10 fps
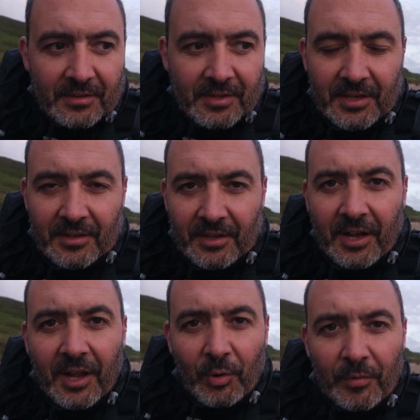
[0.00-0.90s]
the
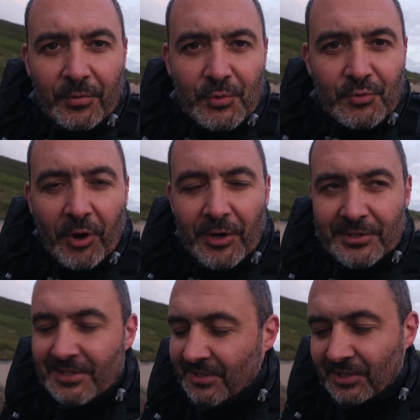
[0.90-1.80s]
colour of those
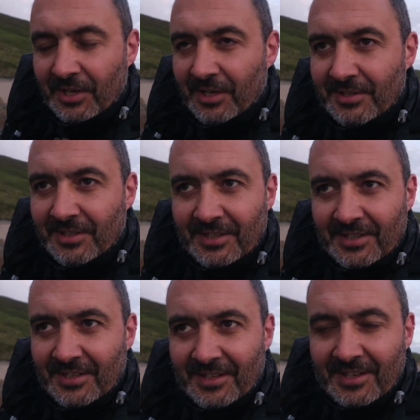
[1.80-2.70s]
rocks is just
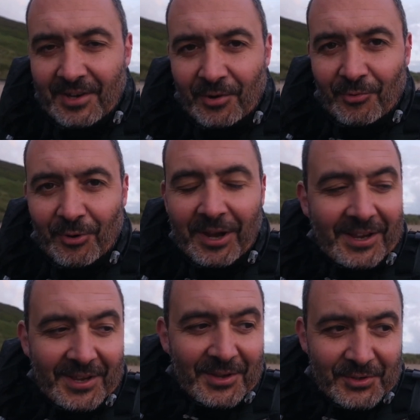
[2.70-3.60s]

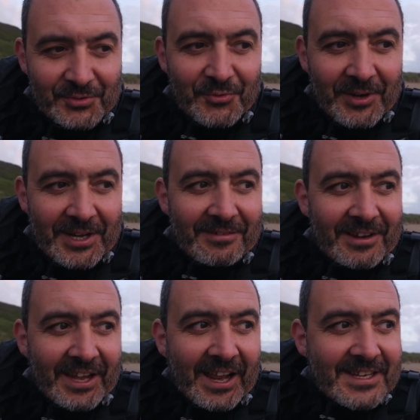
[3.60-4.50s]
really,
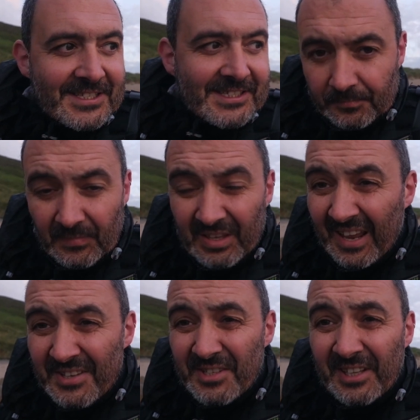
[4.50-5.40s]
really nice.
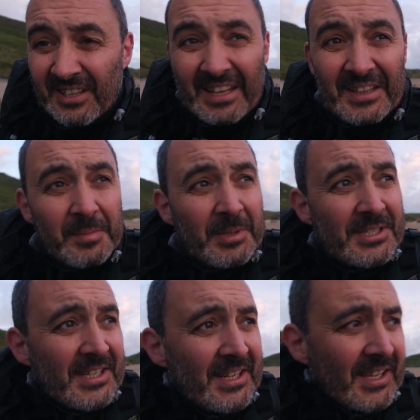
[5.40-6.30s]
Yeah, just a little intimate
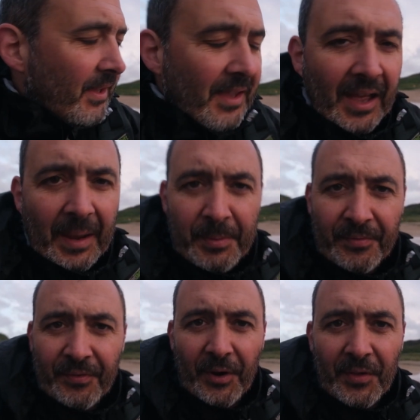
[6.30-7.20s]
scene. I
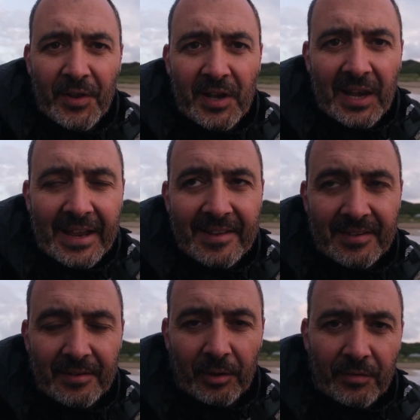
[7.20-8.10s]
preferred the light
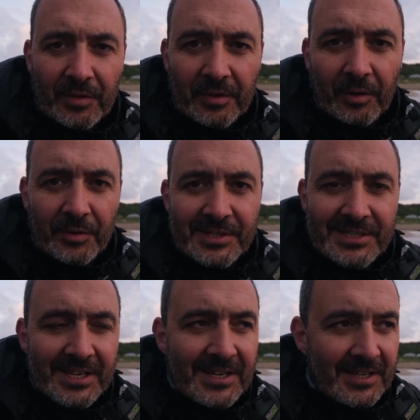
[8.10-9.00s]
on the
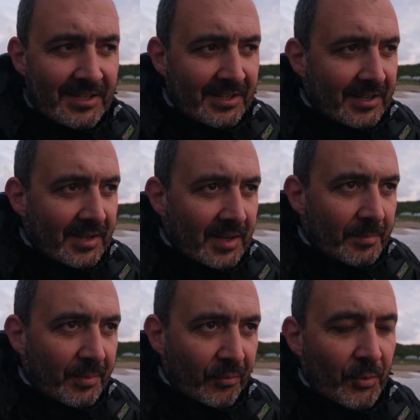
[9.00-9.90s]
scene
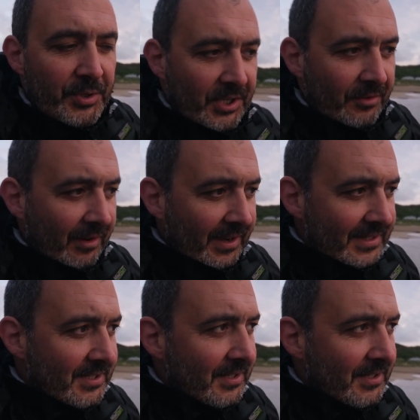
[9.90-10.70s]
before sunrise.